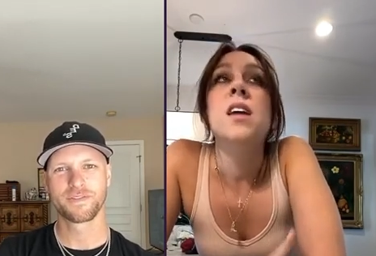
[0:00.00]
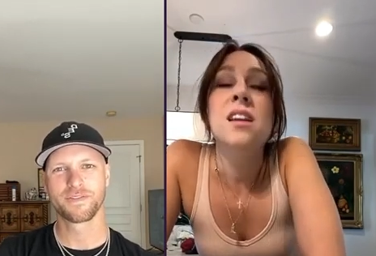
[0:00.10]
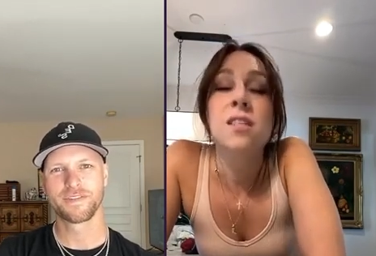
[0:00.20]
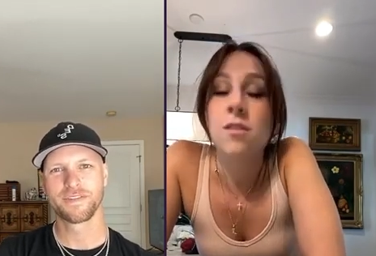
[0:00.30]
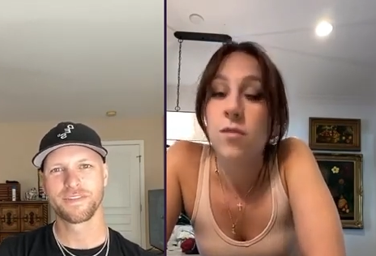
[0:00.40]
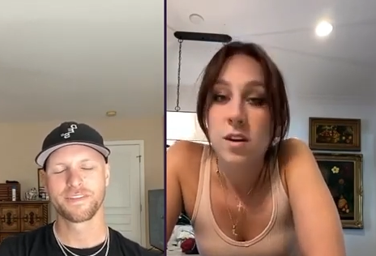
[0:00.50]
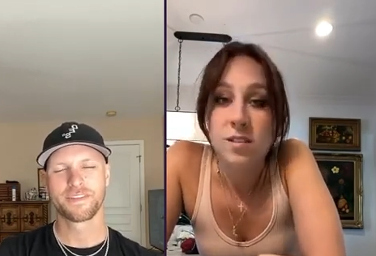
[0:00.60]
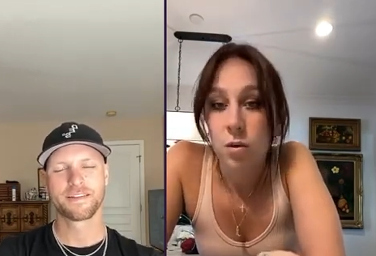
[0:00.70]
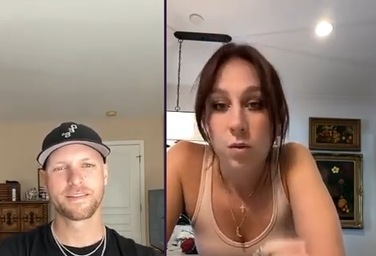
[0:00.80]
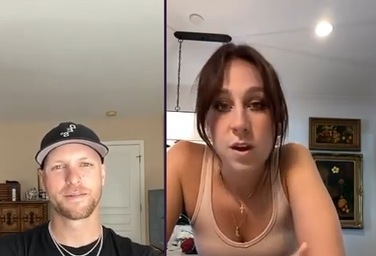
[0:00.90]
Speaker 1: then I did The
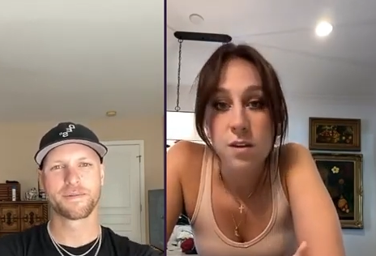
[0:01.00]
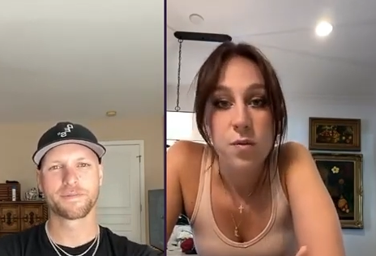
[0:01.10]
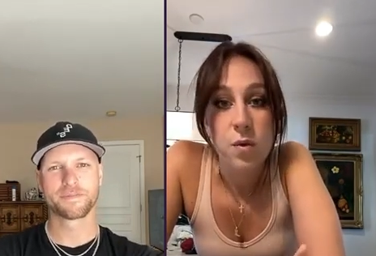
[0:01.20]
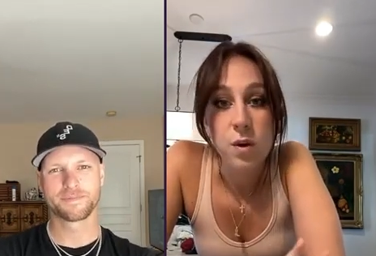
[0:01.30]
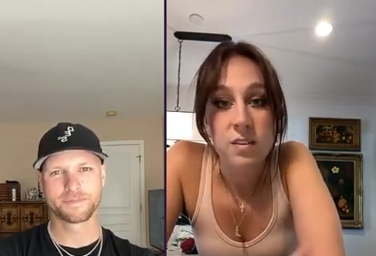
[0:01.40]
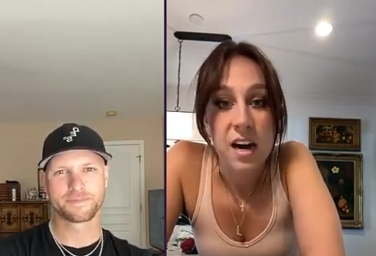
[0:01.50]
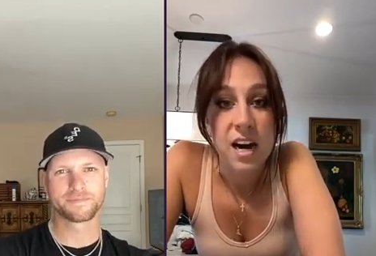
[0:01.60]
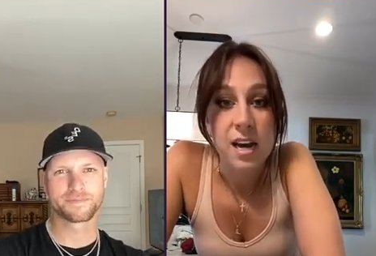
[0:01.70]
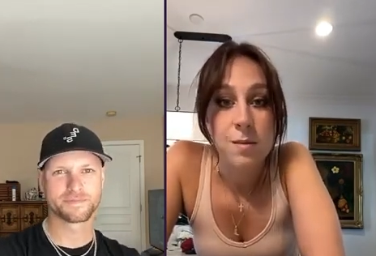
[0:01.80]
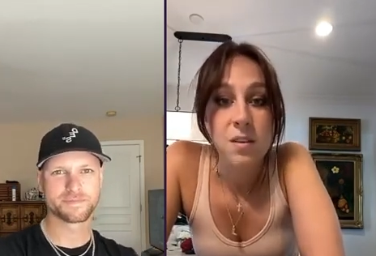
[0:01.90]
Voice like three or four
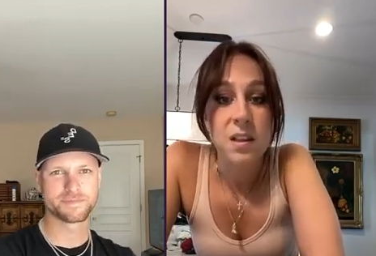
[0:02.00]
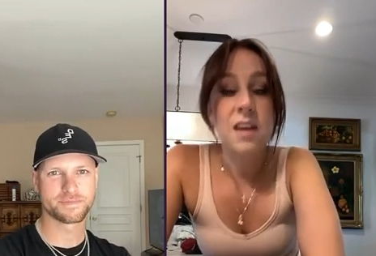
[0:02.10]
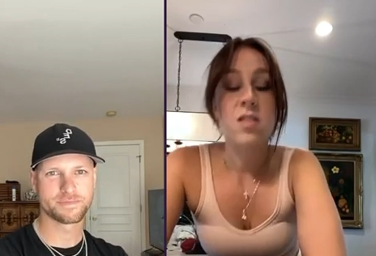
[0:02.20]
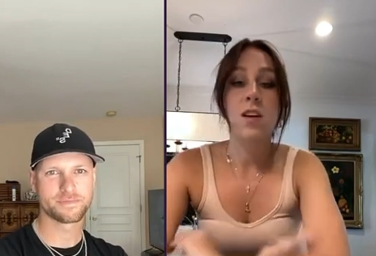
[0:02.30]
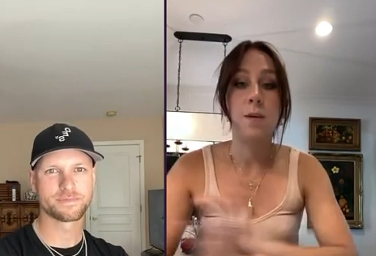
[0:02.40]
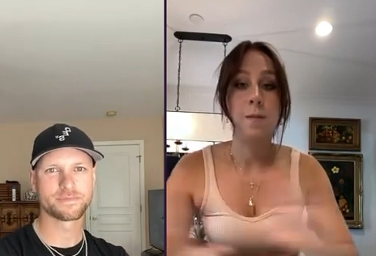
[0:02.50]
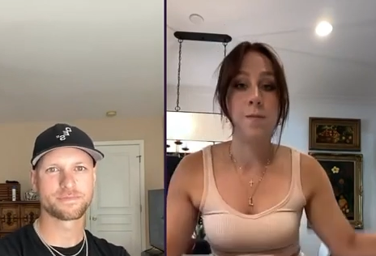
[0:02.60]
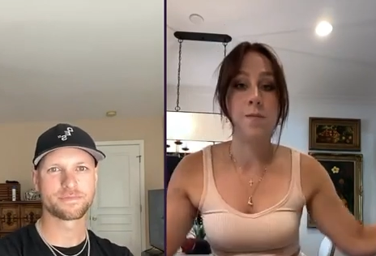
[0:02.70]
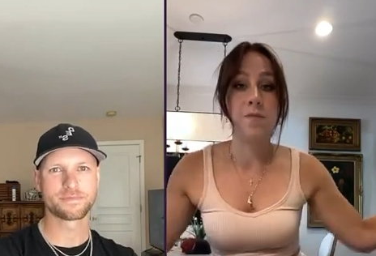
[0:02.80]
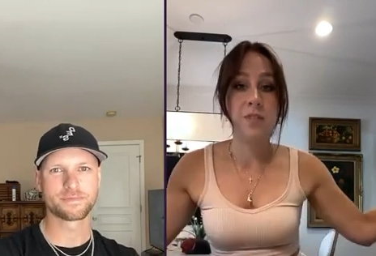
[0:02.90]
times, like
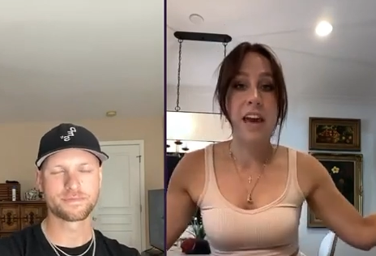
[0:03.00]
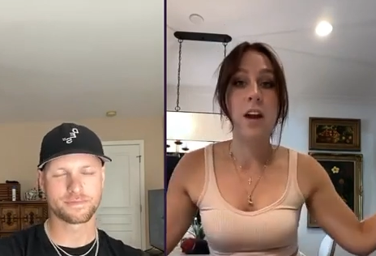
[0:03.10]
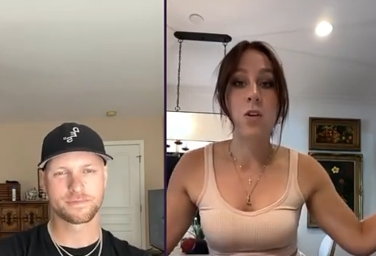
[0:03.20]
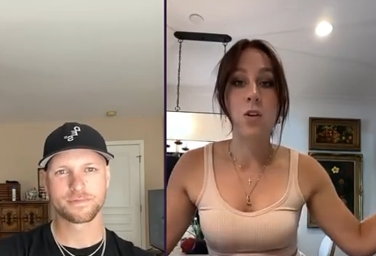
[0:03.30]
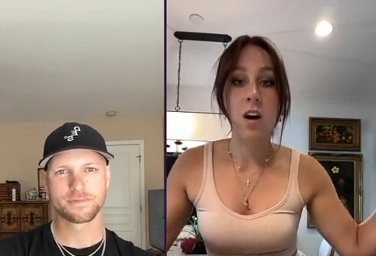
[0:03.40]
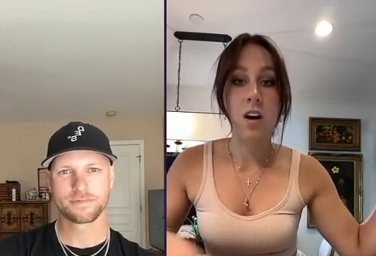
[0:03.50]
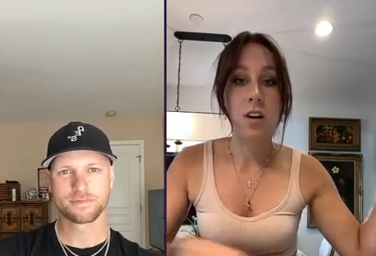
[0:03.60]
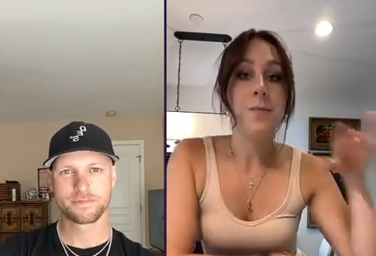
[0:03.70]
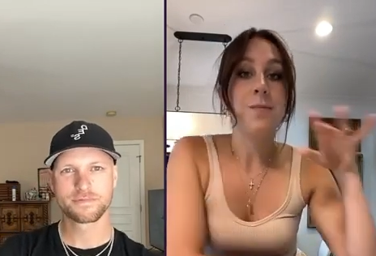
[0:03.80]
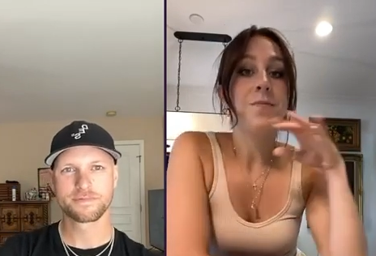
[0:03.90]
the cattle
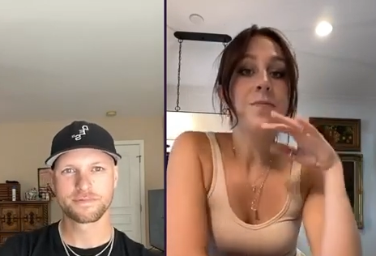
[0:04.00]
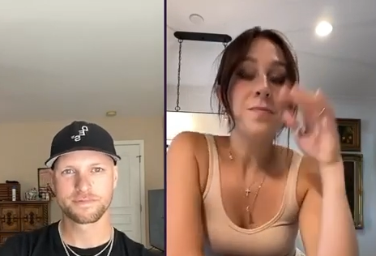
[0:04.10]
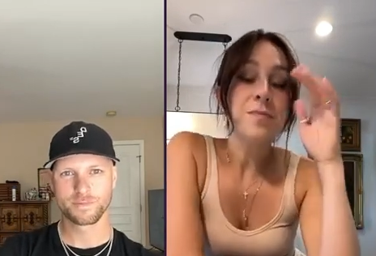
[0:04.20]
call